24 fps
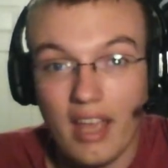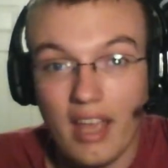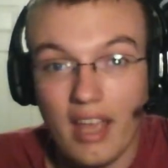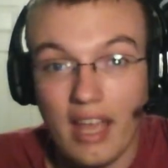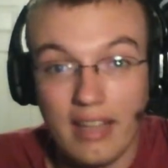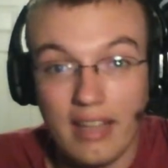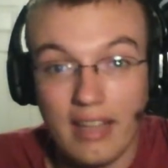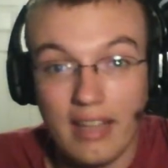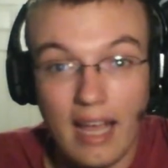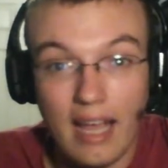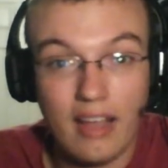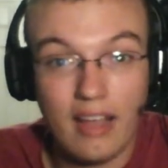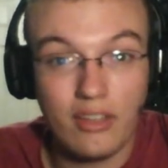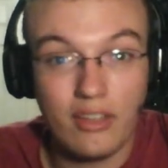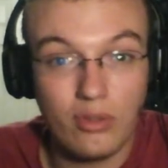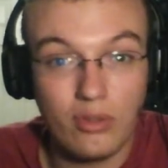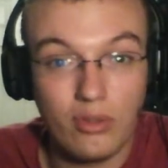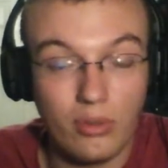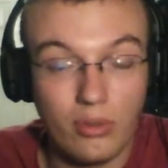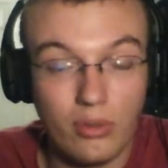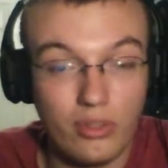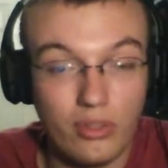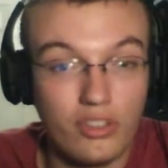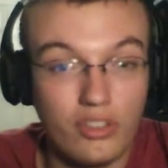And that
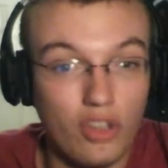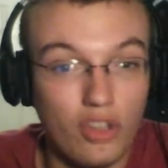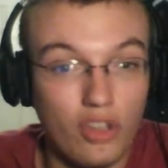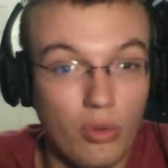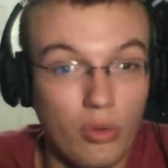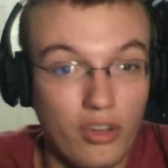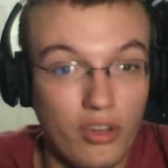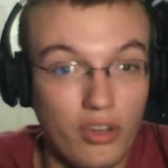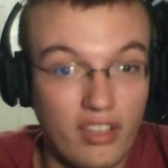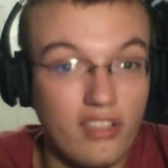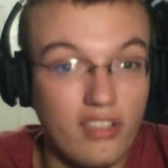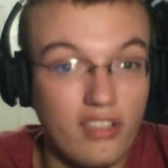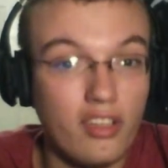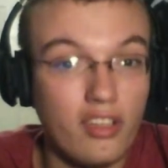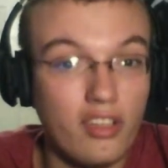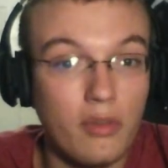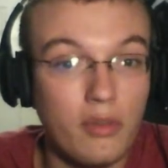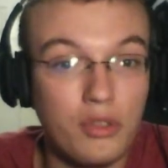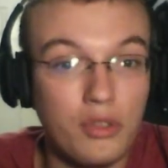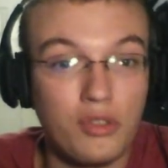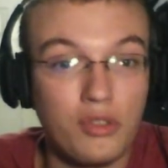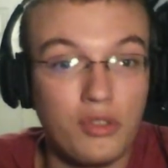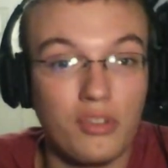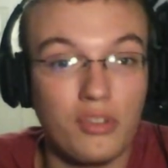controller still works. That's the
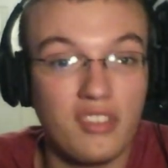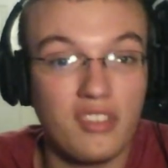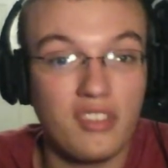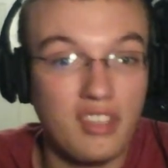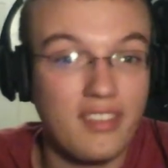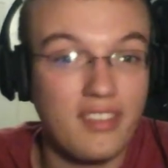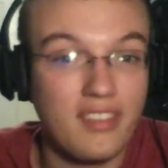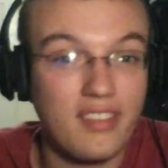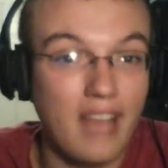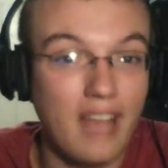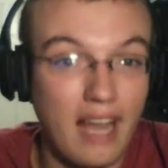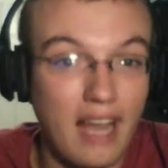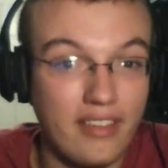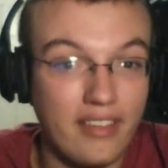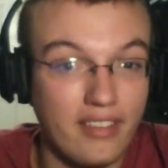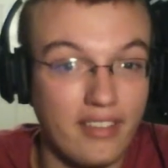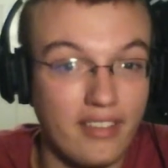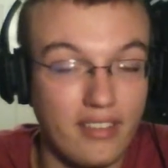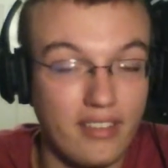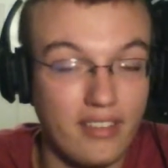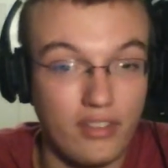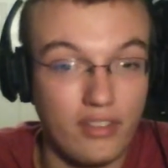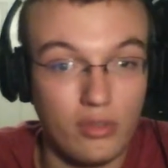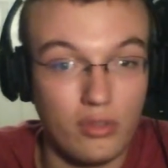original
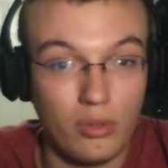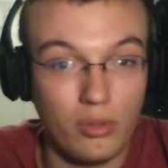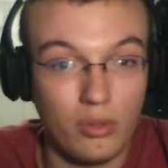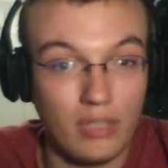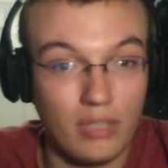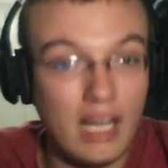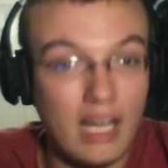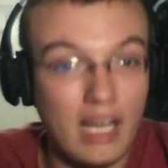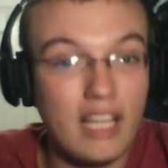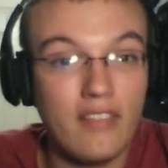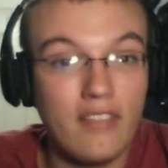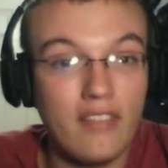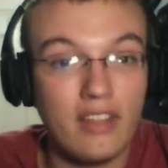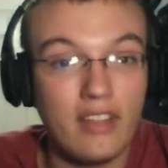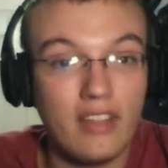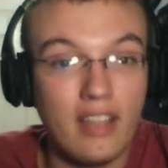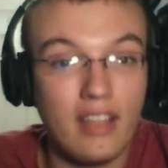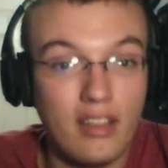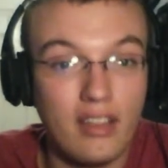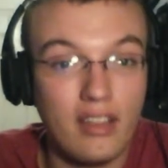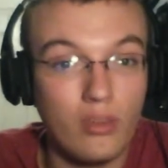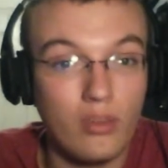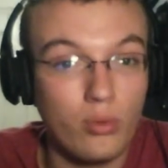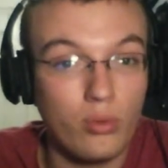6-axis controller, not even
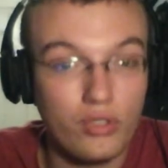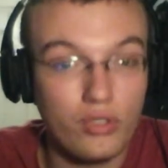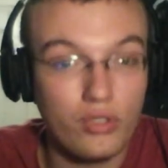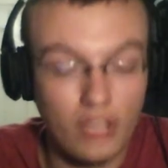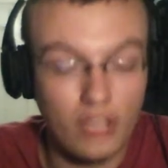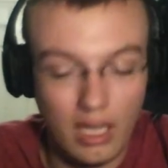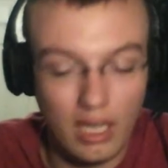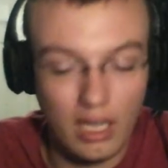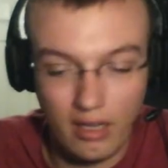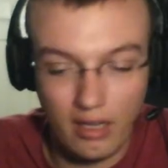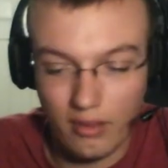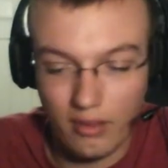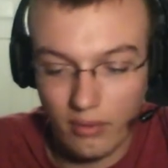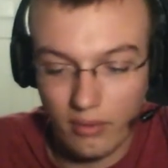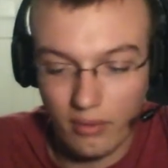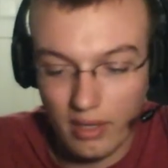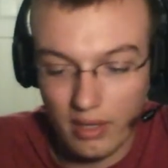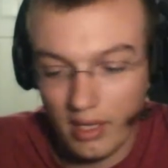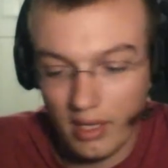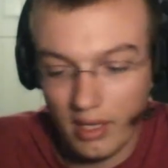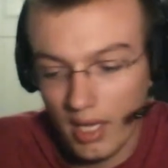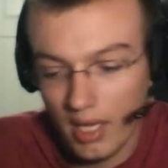the DualShock 3.